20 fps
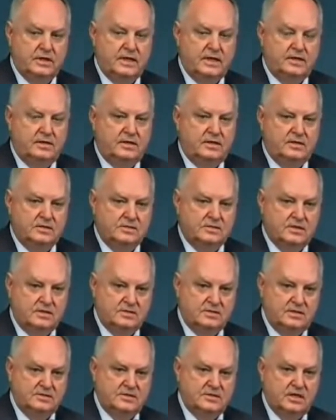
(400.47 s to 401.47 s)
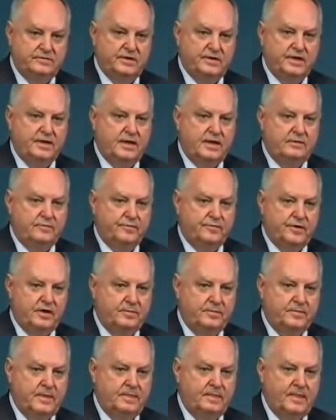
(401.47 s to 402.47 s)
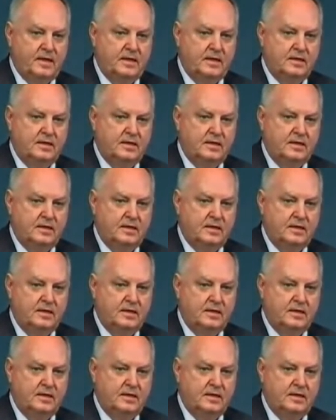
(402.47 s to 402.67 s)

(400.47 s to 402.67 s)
1967 timeframe,